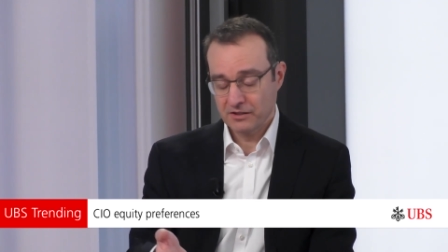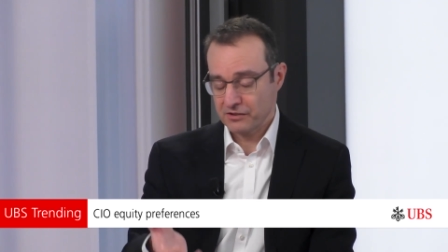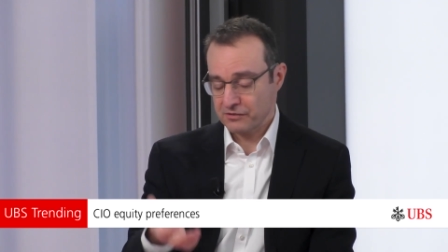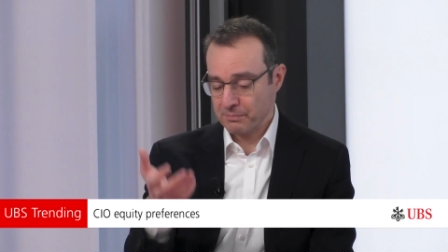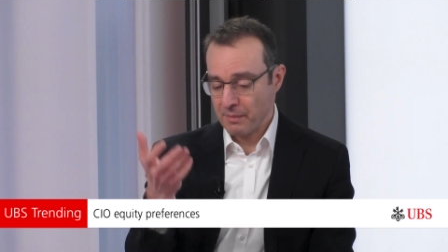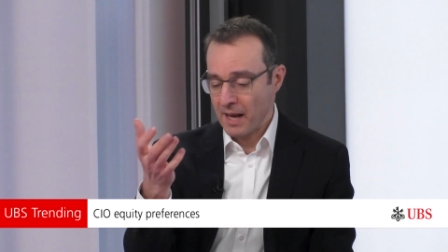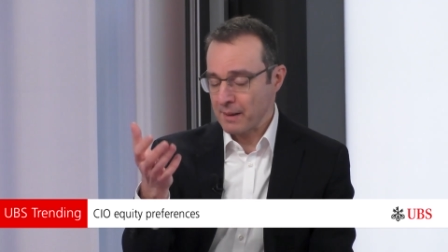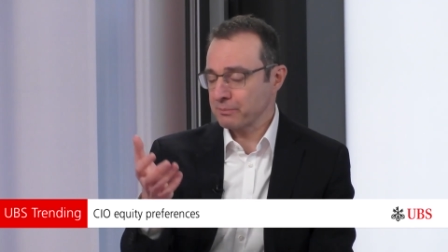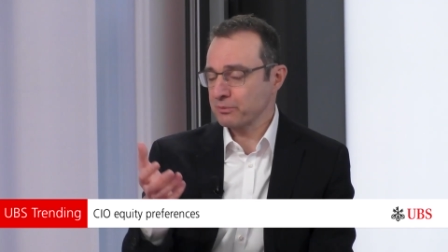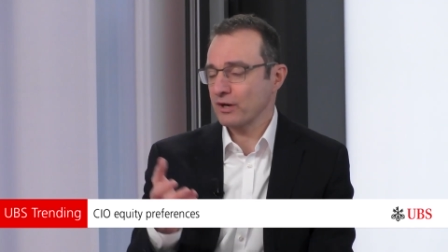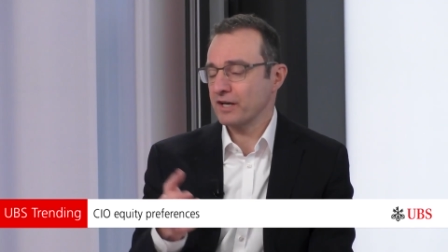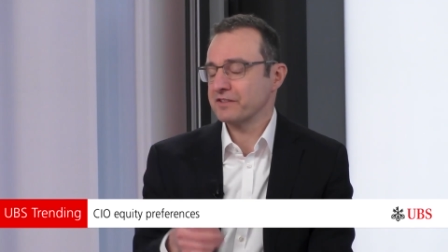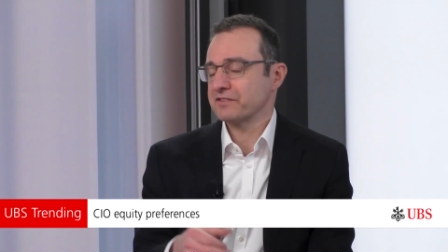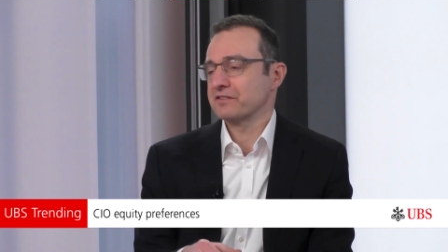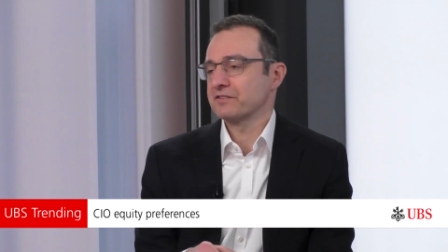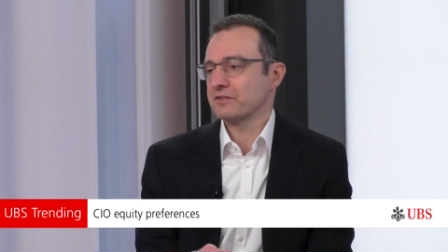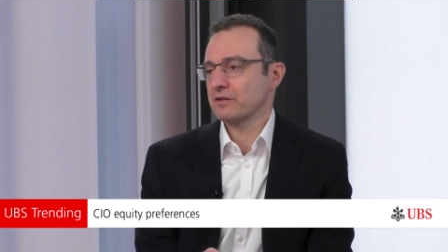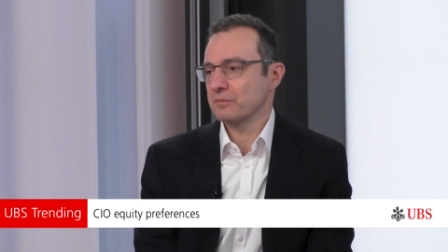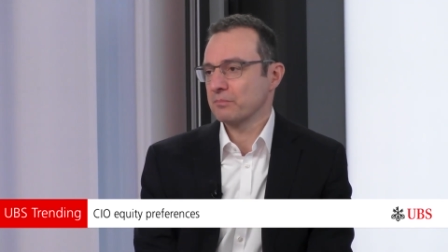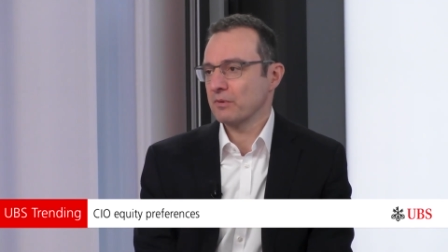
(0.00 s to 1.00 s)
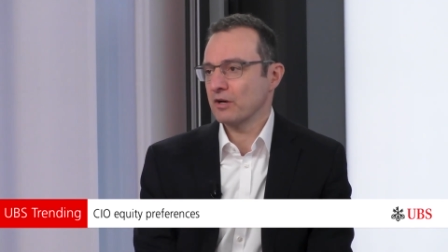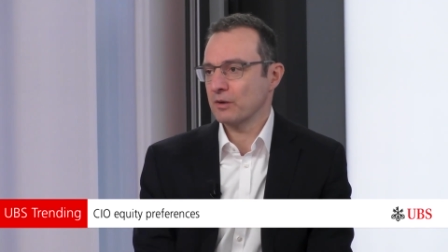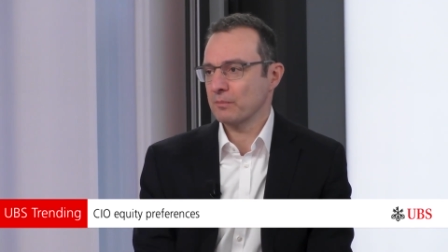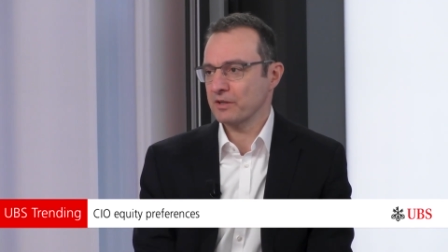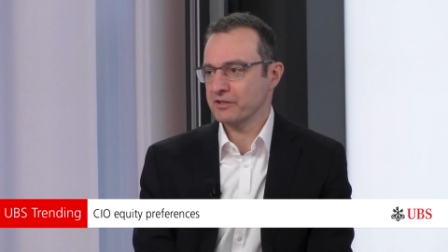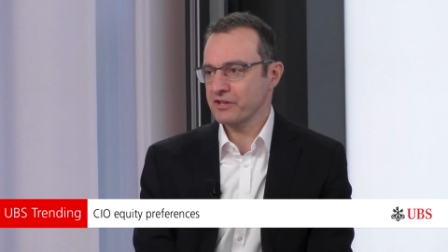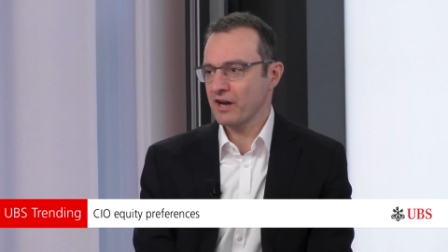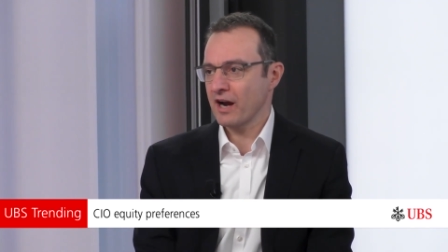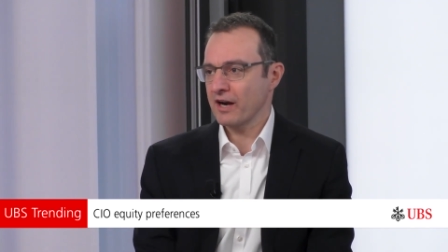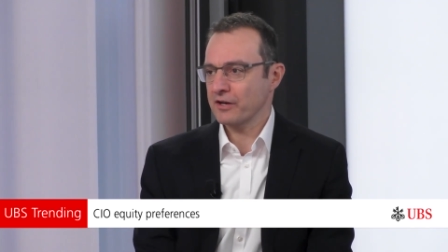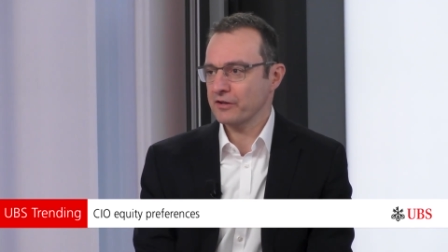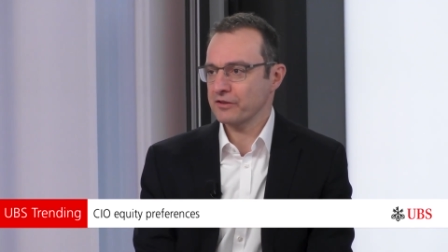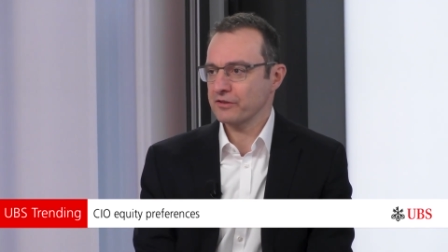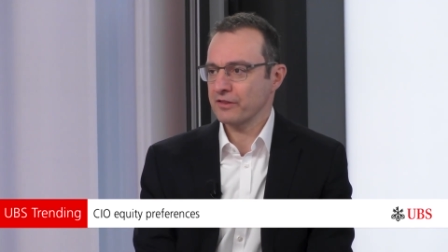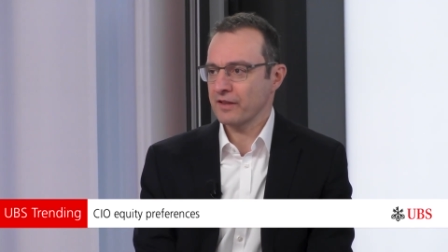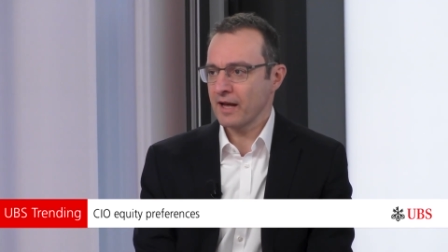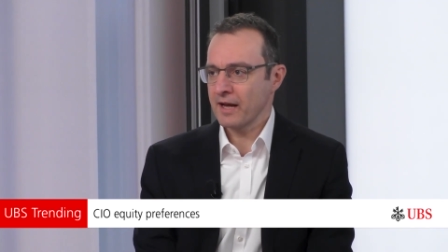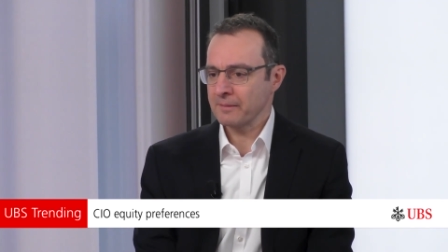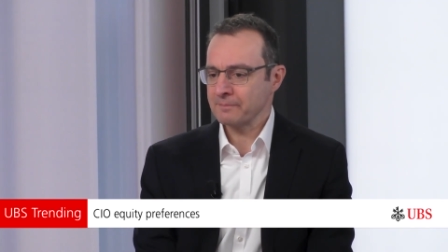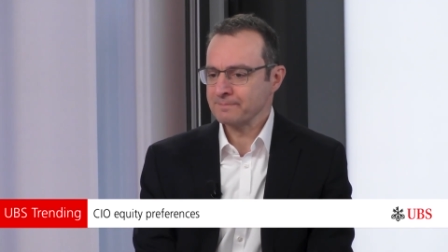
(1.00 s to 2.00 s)
Spot prices are, are much higher
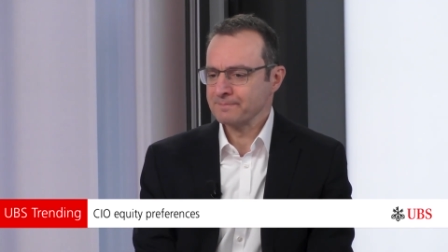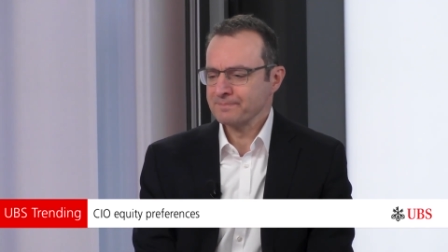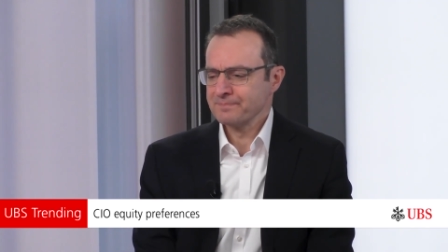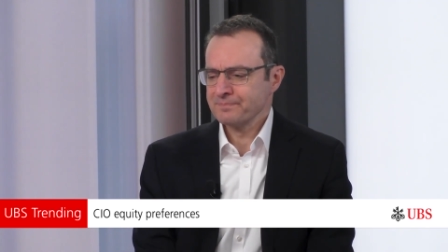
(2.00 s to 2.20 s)
than that